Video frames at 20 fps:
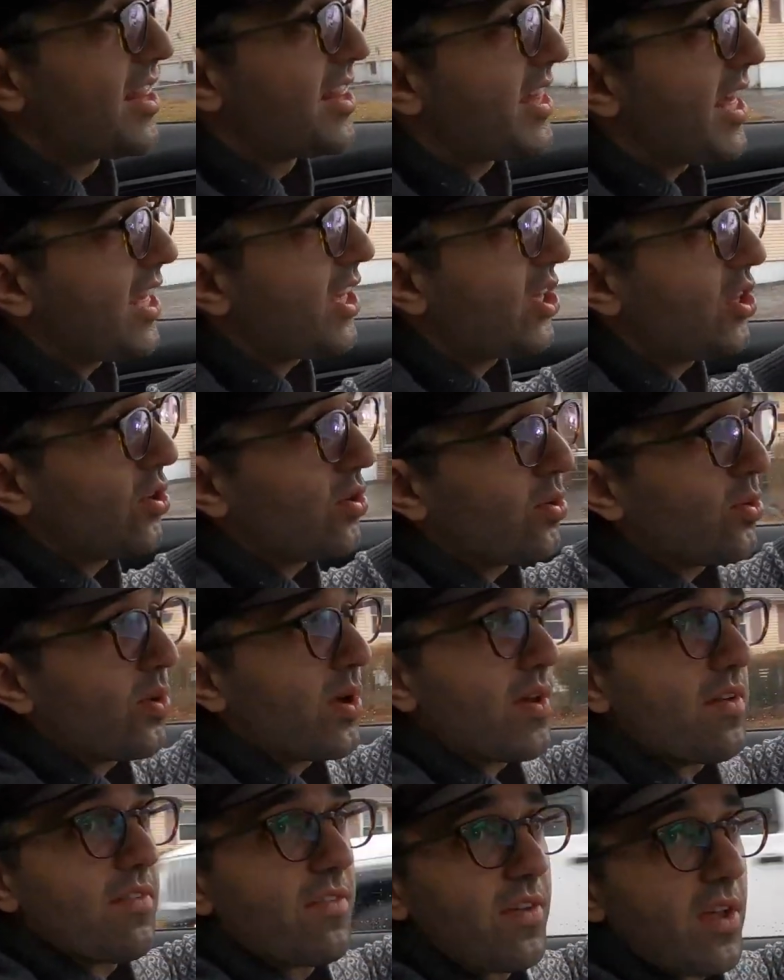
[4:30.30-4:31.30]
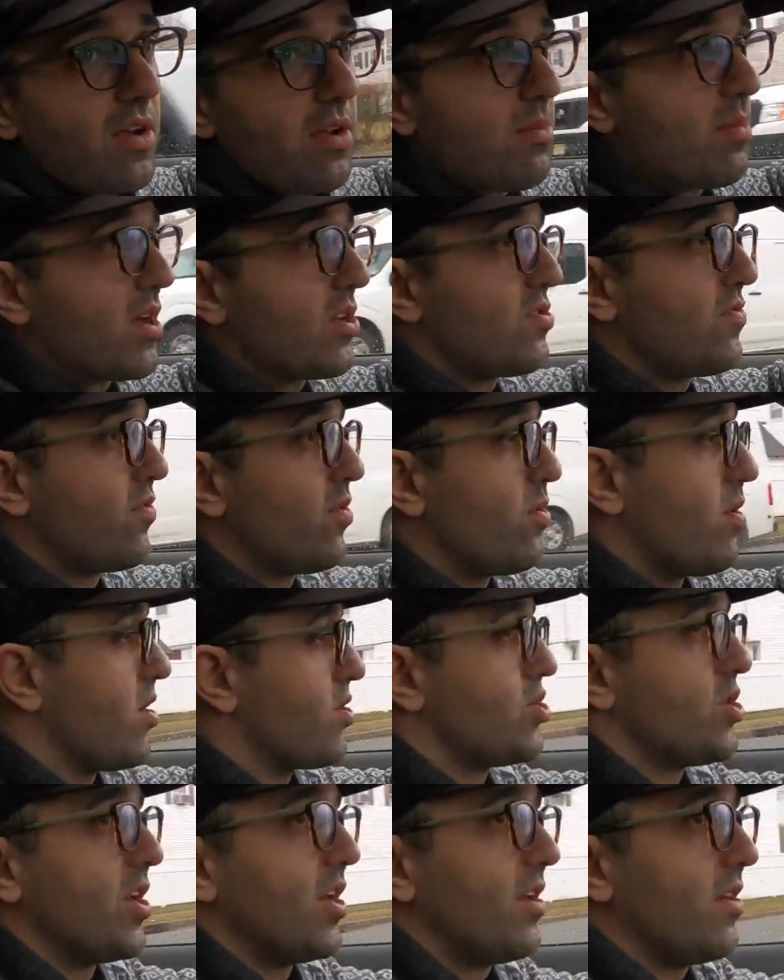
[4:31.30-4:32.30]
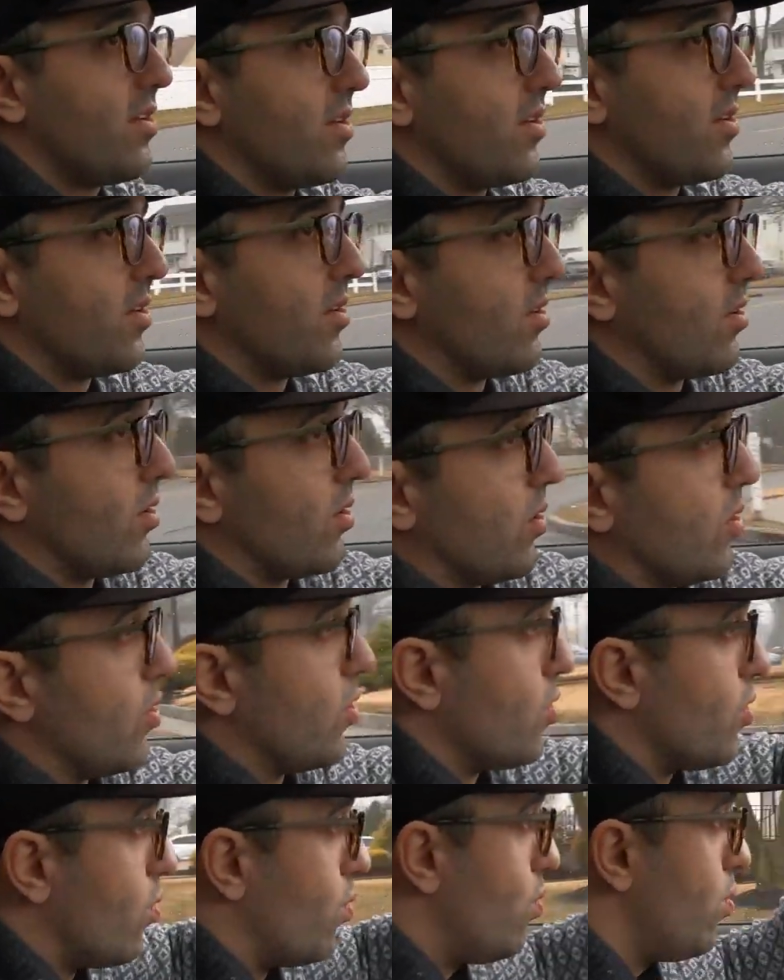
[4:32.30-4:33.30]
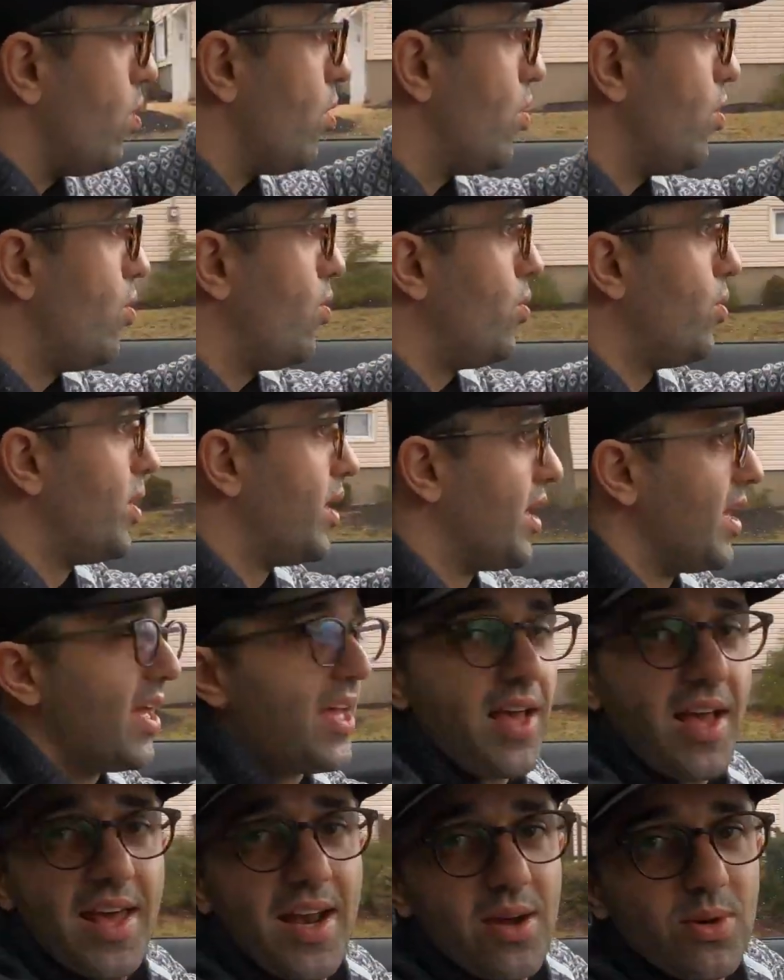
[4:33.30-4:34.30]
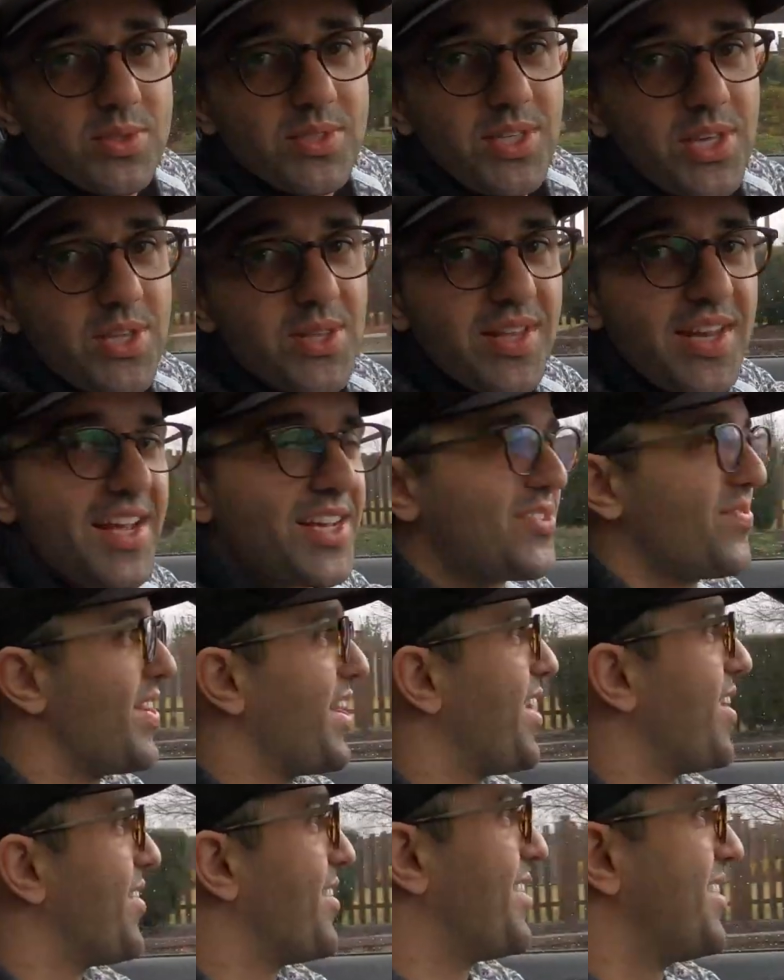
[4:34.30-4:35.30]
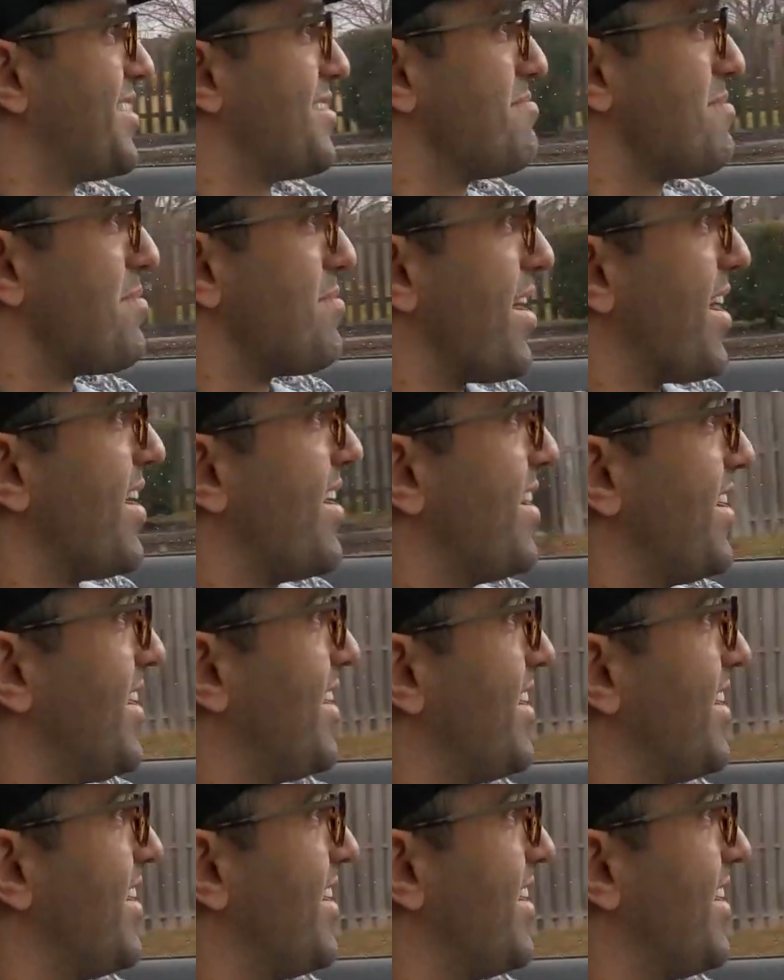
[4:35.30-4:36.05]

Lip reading: thank you very much for watching. Woo! And I will see you in the next video. Bye-bye.